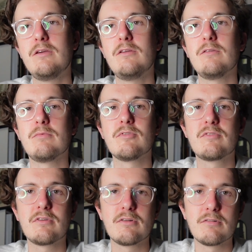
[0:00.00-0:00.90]
you know,
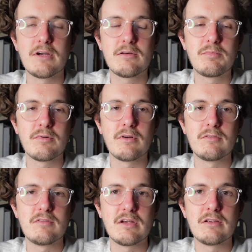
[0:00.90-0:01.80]
what's the correct
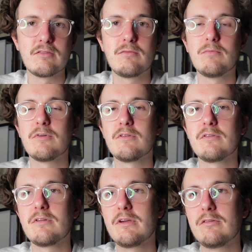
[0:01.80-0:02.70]
process, what are
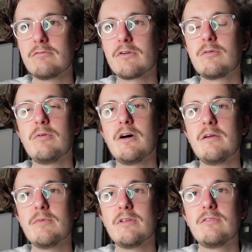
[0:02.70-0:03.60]
the legal
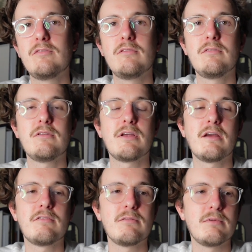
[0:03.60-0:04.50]
requirements that
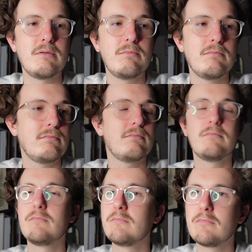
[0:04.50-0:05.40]
have to be
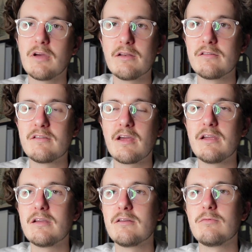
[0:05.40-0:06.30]

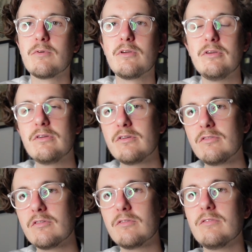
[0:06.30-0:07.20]
undertaken, what you
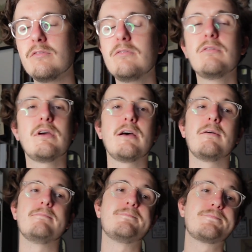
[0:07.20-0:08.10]
can do,
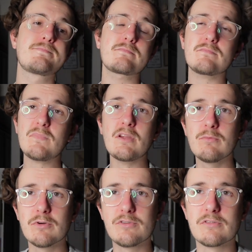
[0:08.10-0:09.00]

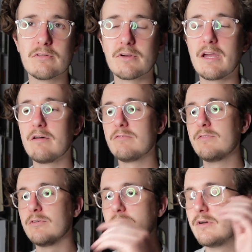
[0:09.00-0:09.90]
what you should look out
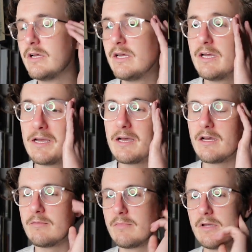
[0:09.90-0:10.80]
for,
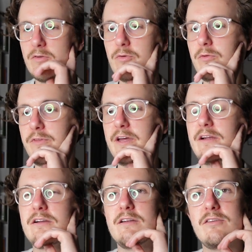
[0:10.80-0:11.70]
and all
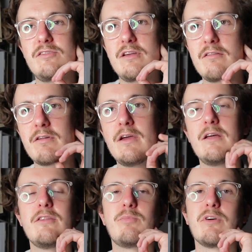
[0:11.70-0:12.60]
that kind of
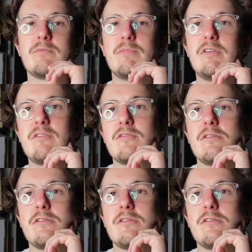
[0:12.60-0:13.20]
stuff. The problem is there's